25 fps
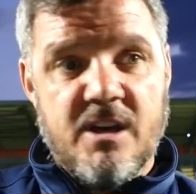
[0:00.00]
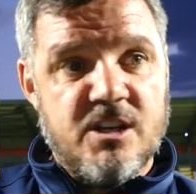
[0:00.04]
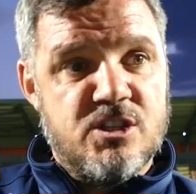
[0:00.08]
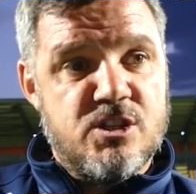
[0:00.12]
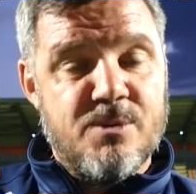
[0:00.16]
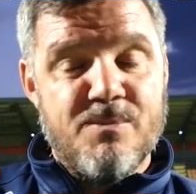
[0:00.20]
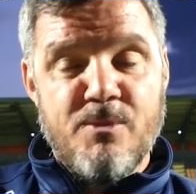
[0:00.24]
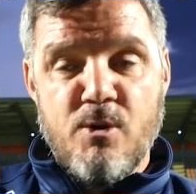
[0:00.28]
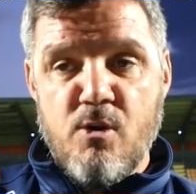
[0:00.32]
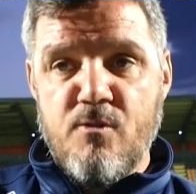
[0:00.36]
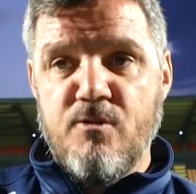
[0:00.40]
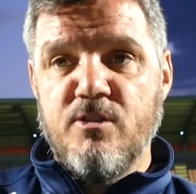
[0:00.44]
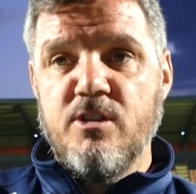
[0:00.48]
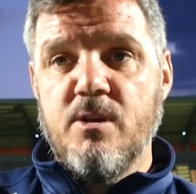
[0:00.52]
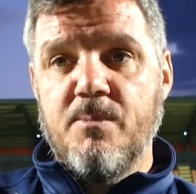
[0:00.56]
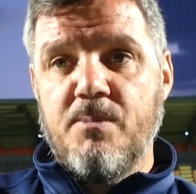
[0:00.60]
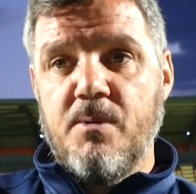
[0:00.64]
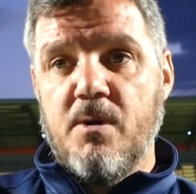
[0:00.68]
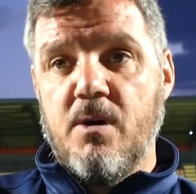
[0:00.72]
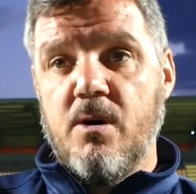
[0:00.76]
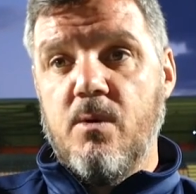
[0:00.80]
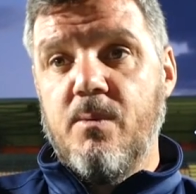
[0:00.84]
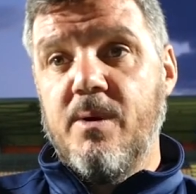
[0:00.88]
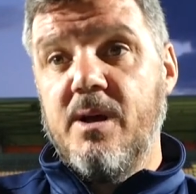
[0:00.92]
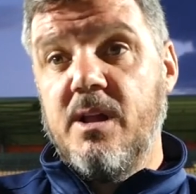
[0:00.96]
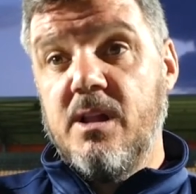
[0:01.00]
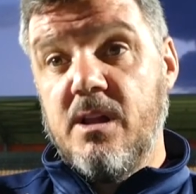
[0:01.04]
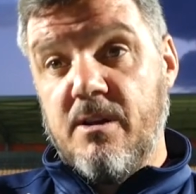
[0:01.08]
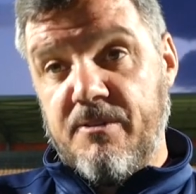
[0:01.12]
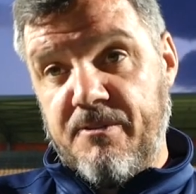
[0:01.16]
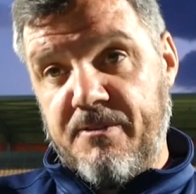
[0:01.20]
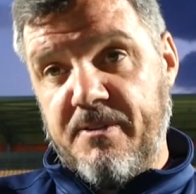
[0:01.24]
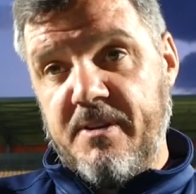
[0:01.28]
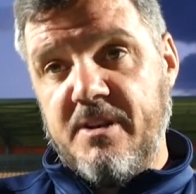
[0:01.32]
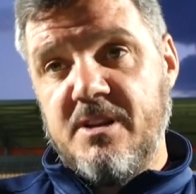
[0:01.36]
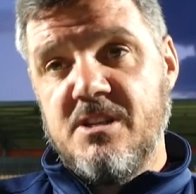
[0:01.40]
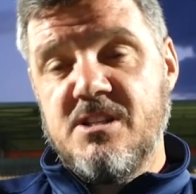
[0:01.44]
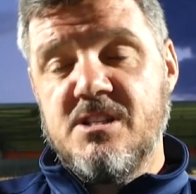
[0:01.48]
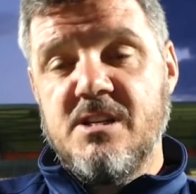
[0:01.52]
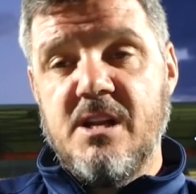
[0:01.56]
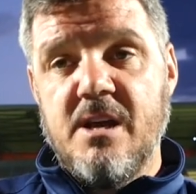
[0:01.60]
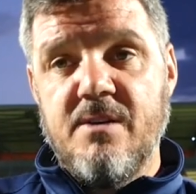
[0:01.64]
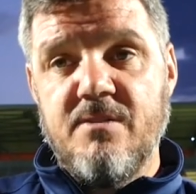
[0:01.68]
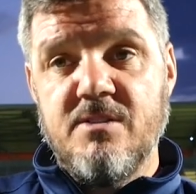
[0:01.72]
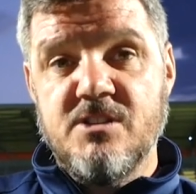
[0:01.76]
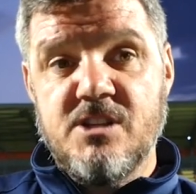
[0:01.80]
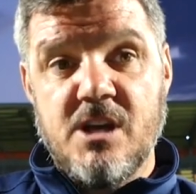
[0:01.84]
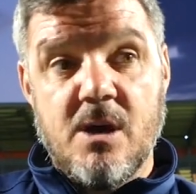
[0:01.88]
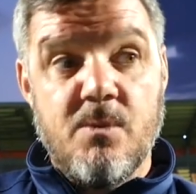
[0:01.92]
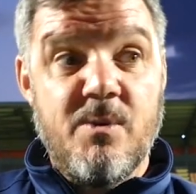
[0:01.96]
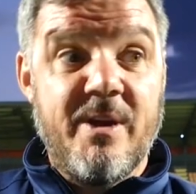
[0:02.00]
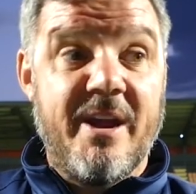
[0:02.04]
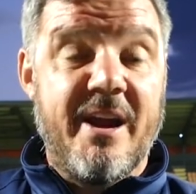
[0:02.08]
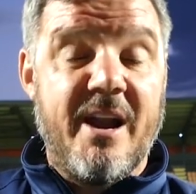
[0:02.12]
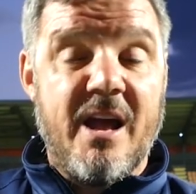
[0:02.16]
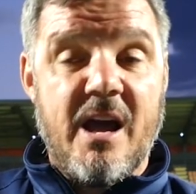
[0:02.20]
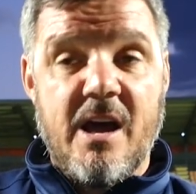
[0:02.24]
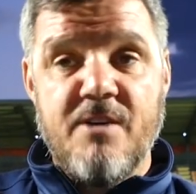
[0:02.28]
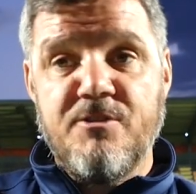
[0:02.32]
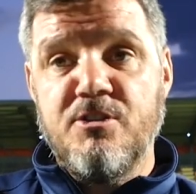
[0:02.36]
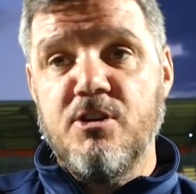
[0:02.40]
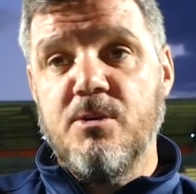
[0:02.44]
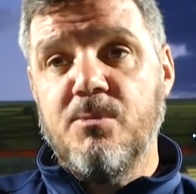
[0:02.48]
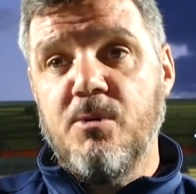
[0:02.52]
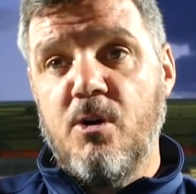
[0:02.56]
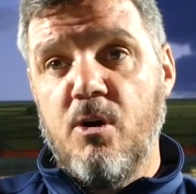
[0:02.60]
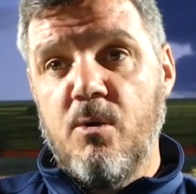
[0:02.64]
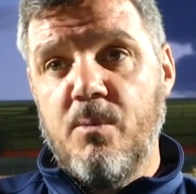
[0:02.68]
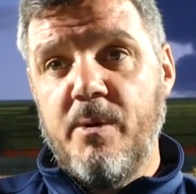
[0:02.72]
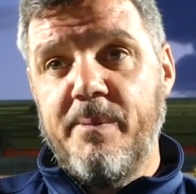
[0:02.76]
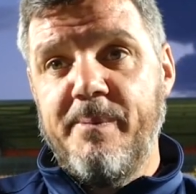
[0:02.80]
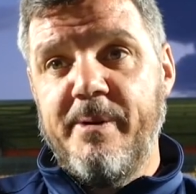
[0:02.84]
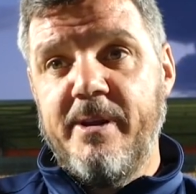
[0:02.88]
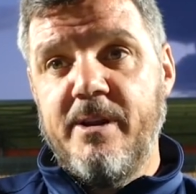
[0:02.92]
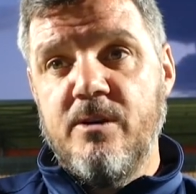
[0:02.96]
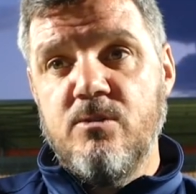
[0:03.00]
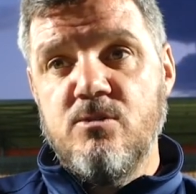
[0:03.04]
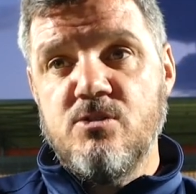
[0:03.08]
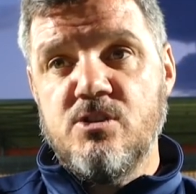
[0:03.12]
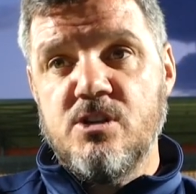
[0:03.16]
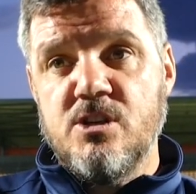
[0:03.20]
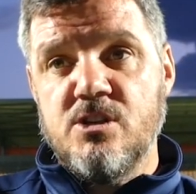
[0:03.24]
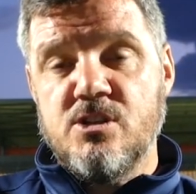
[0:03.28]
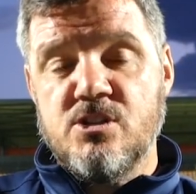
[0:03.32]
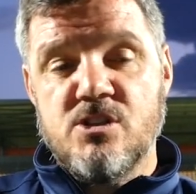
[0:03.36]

To moving the ball well, our fitness levels, how we get after the ball when we lose it.